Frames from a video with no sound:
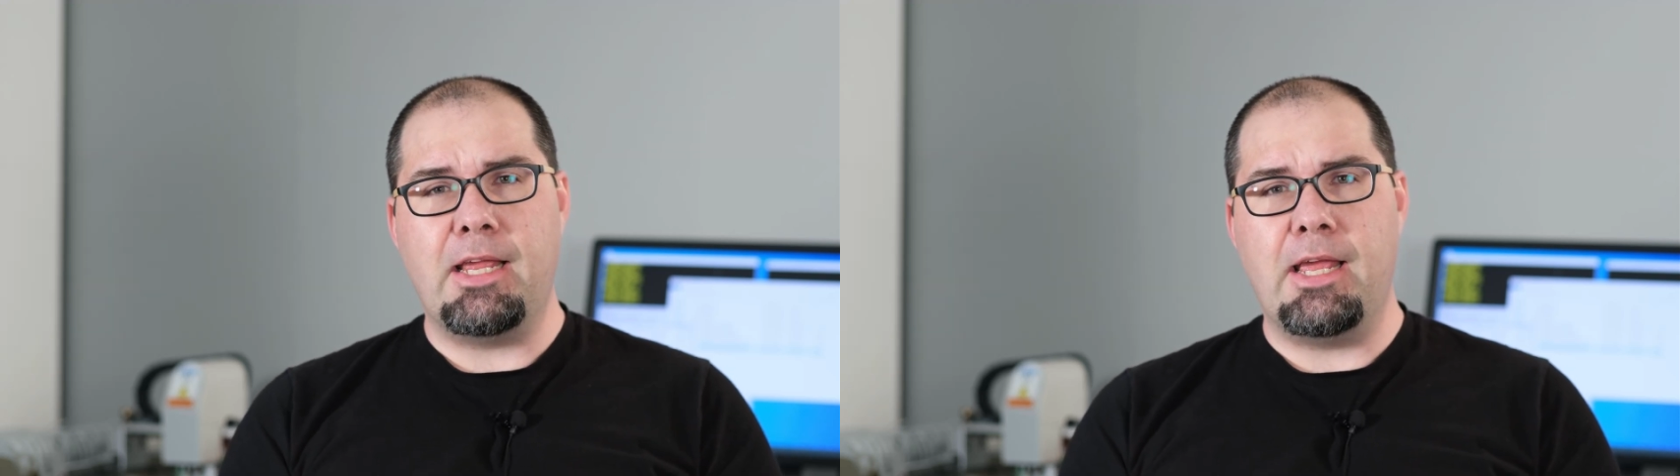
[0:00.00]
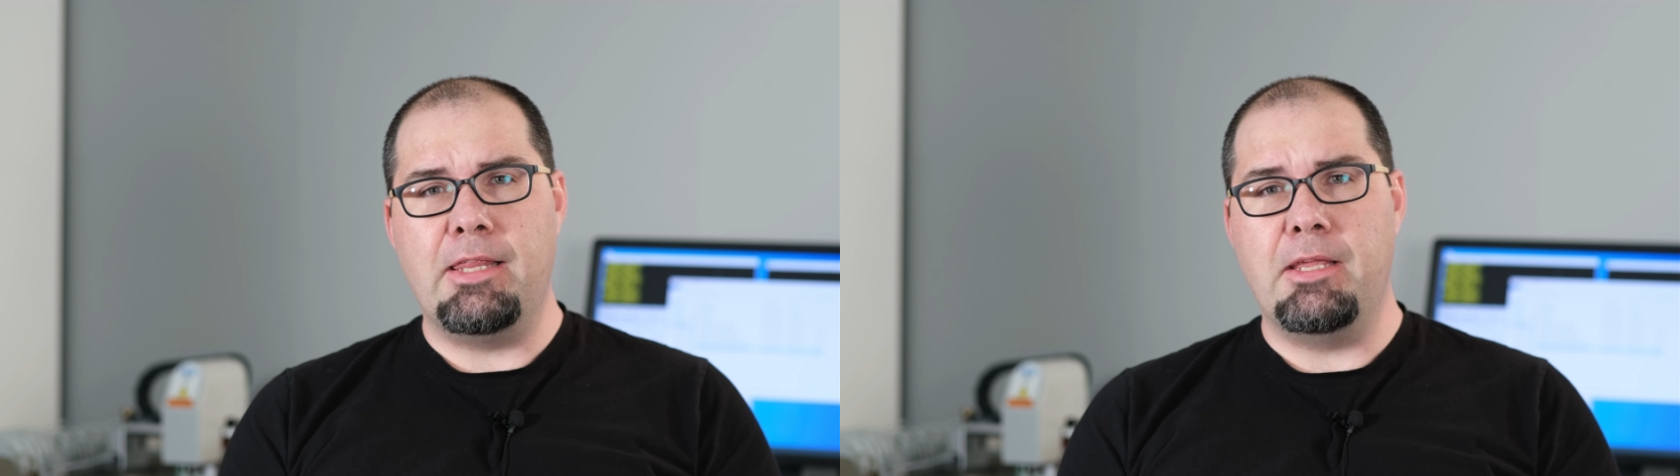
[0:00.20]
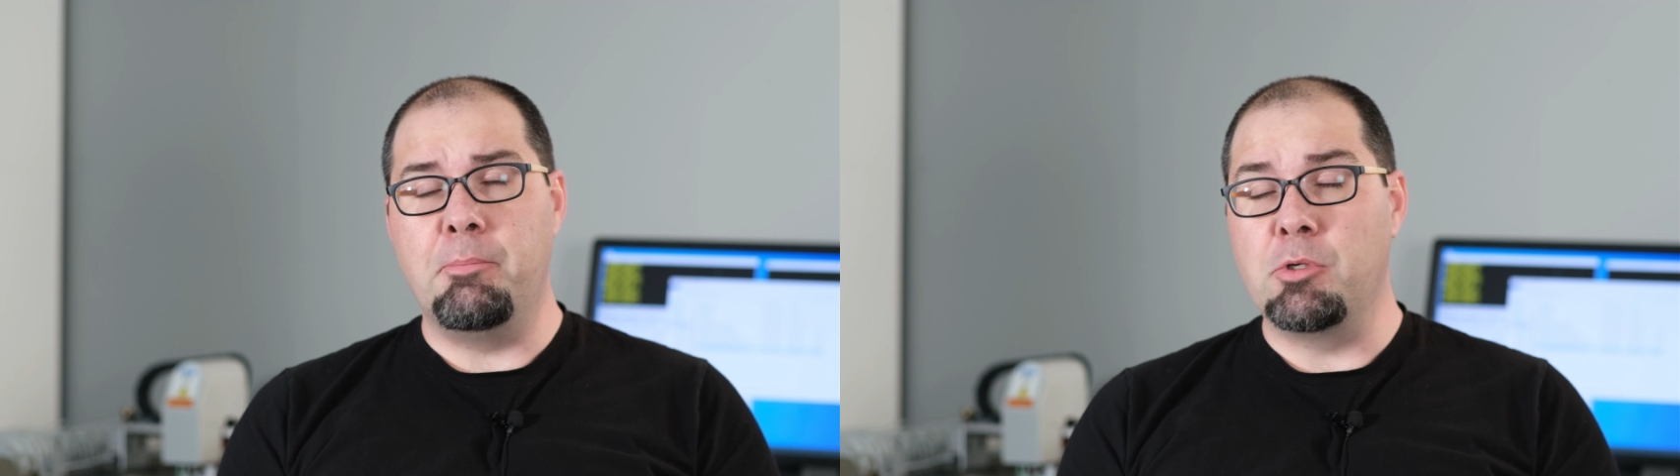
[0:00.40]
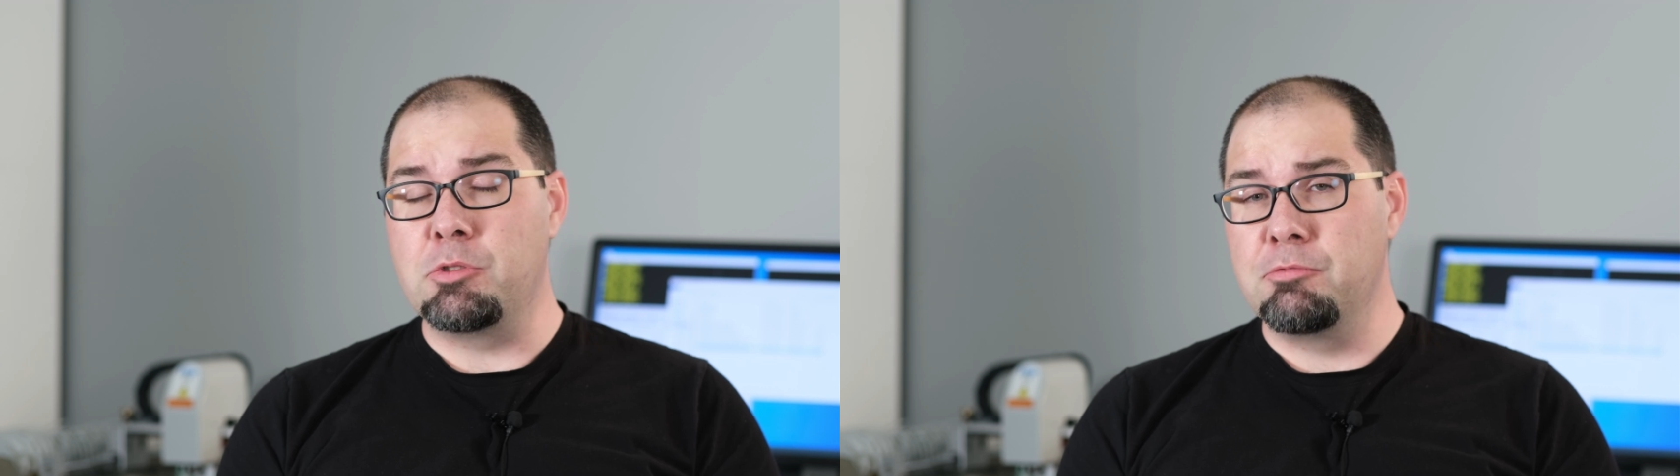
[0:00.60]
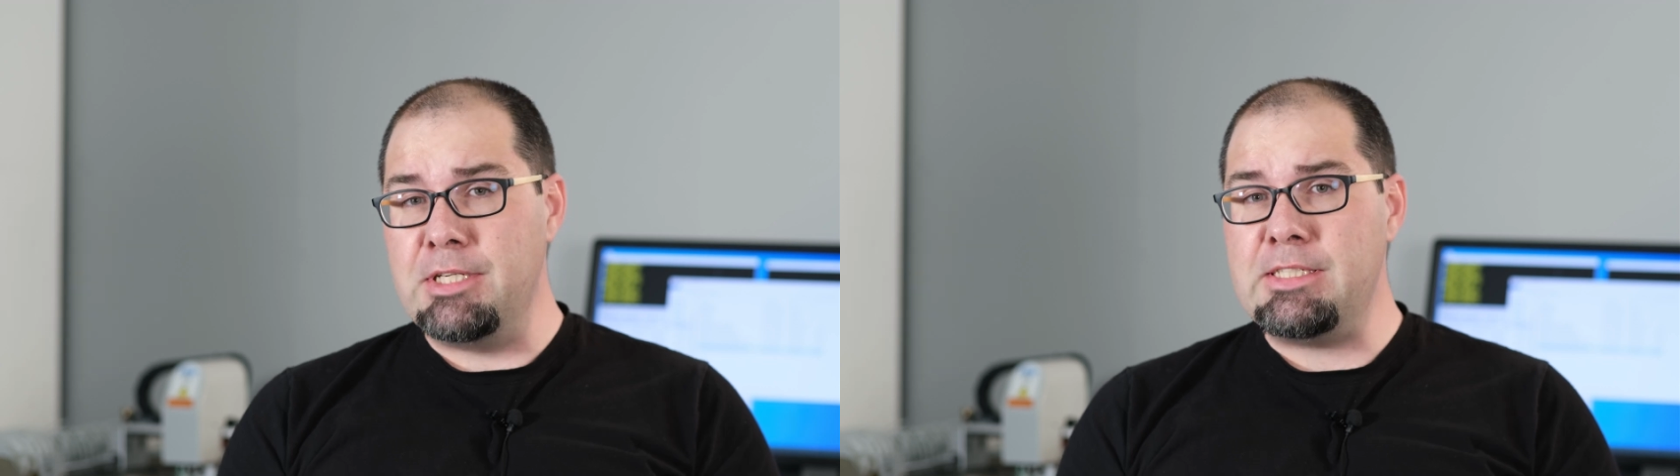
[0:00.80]
and then
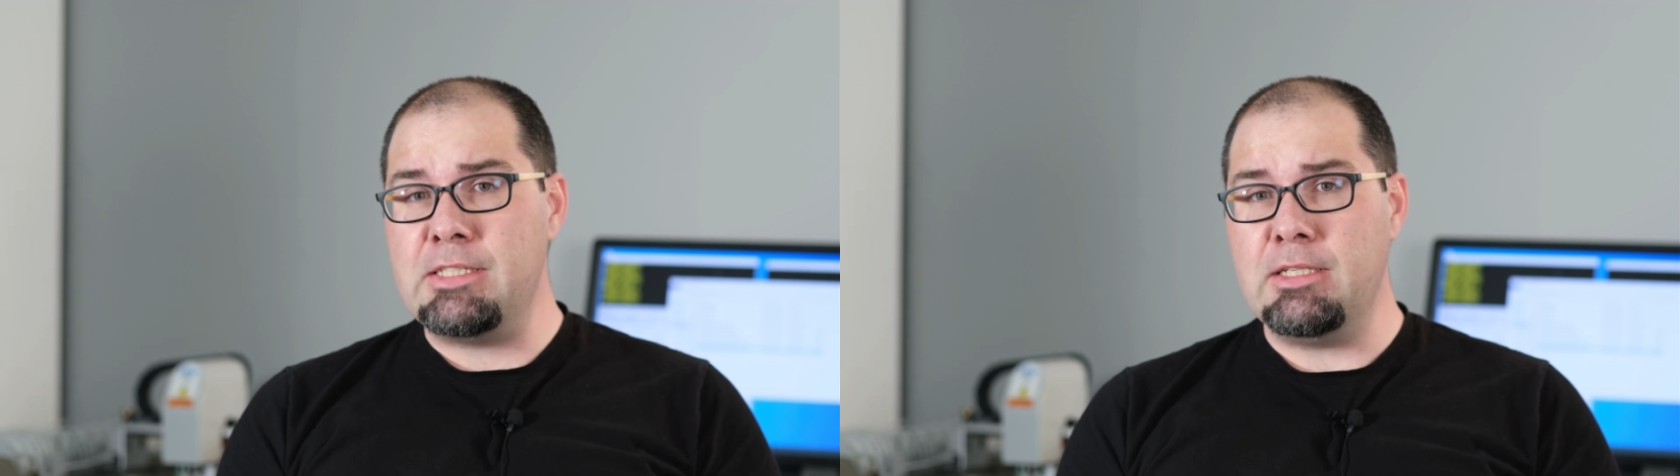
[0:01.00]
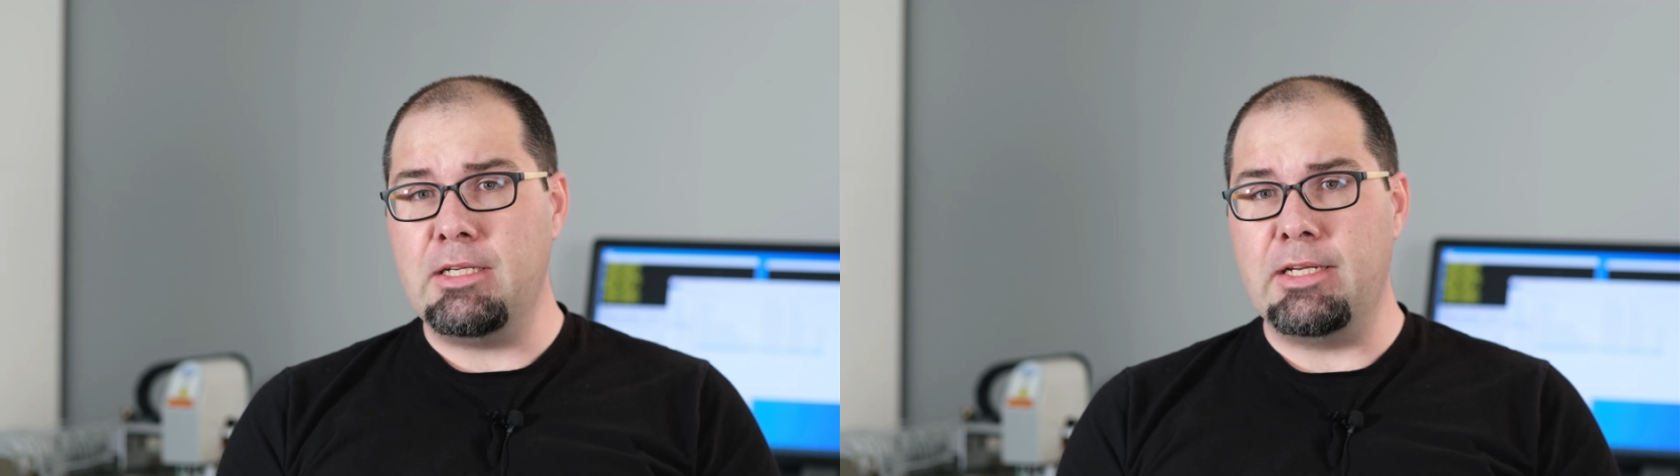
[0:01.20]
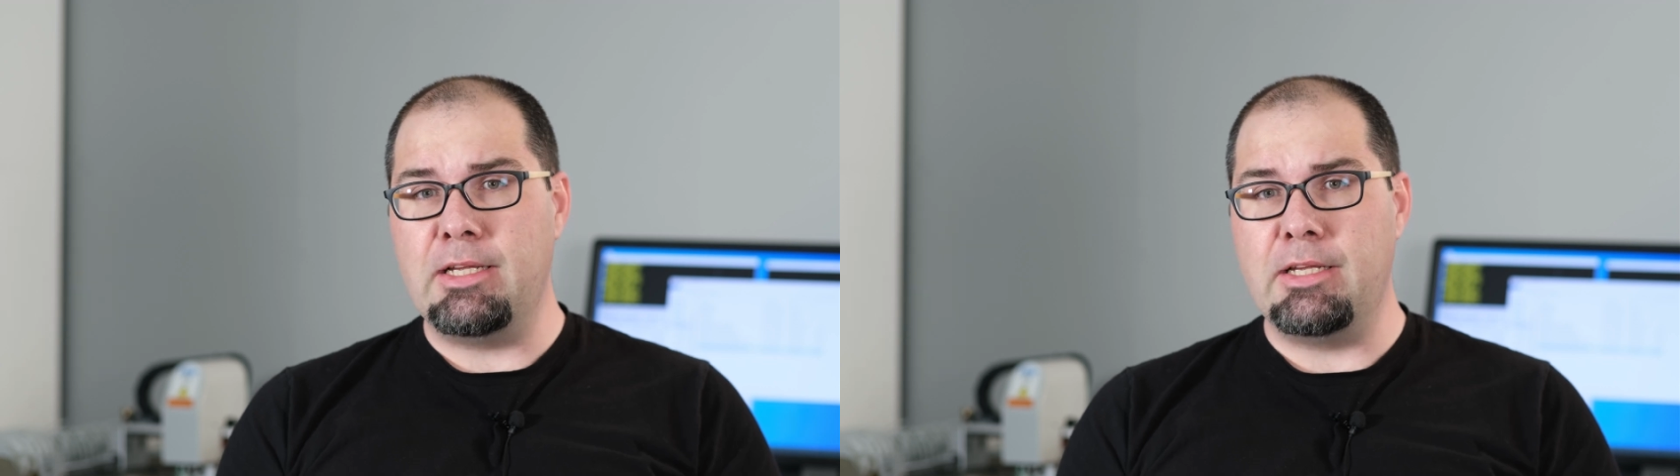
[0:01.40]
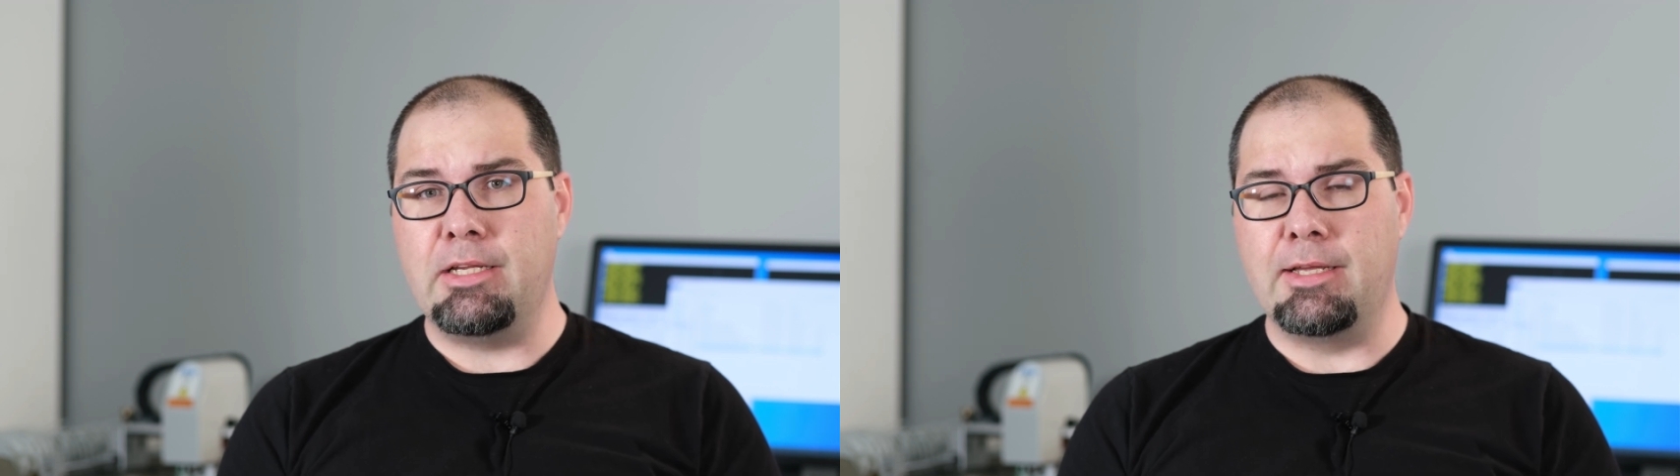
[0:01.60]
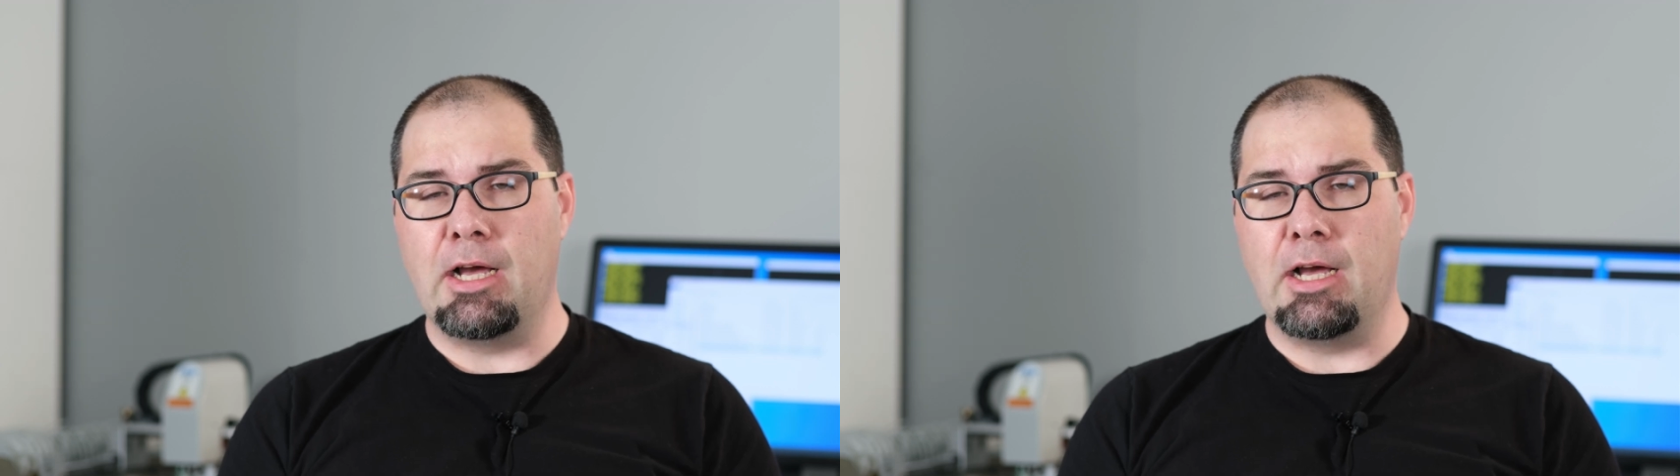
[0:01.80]
most recently,